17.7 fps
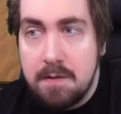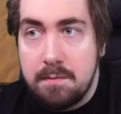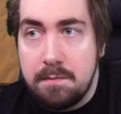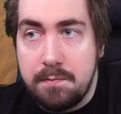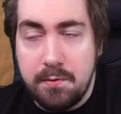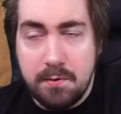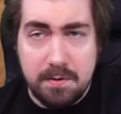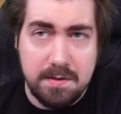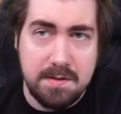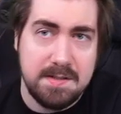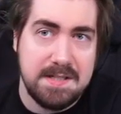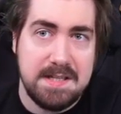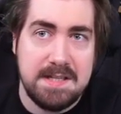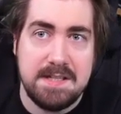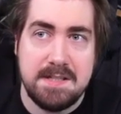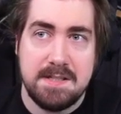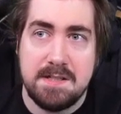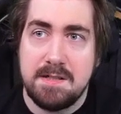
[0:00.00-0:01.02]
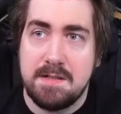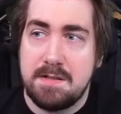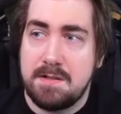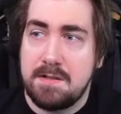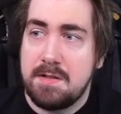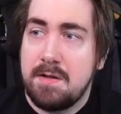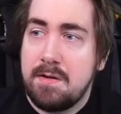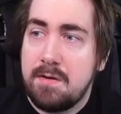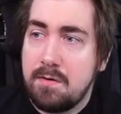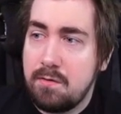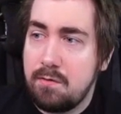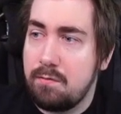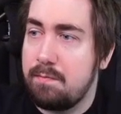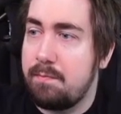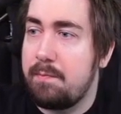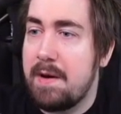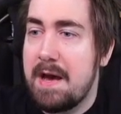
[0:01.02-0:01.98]
Brutus isn't
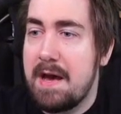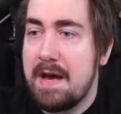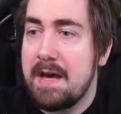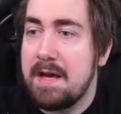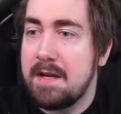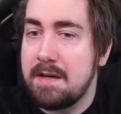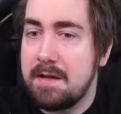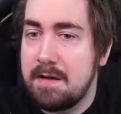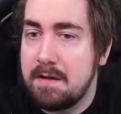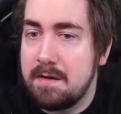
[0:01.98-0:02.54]
too bad,